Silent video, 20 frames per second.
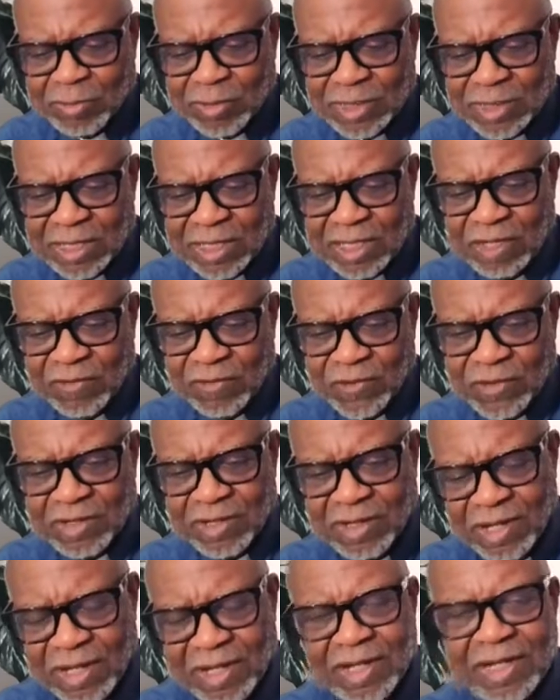Mother Guilford
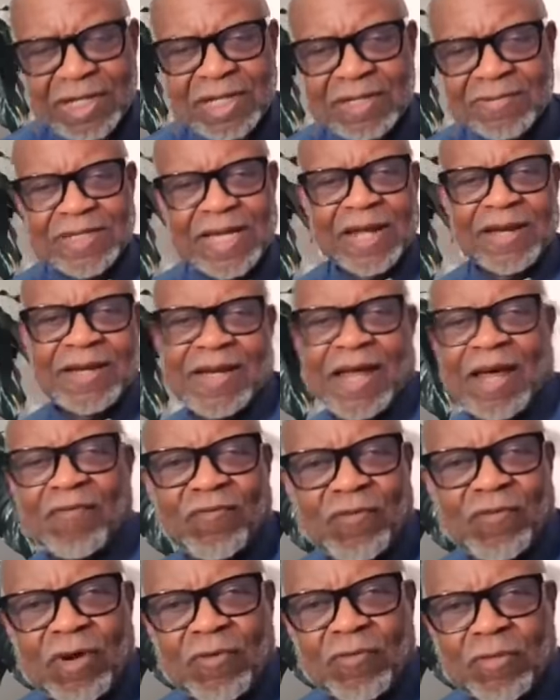lives out
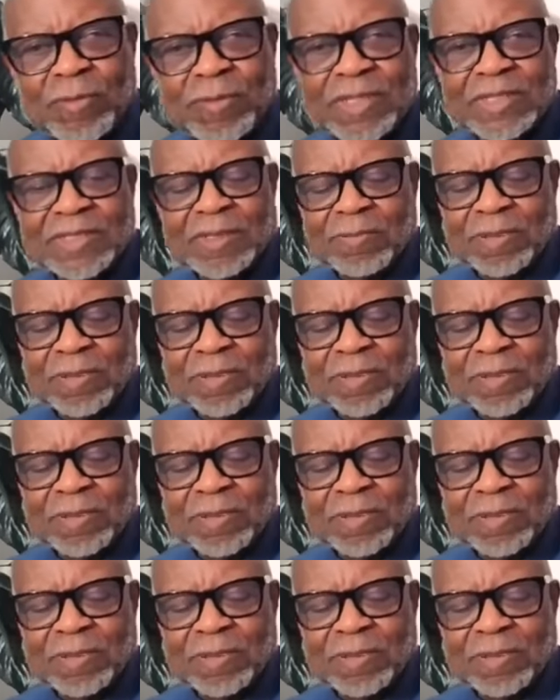not far from us.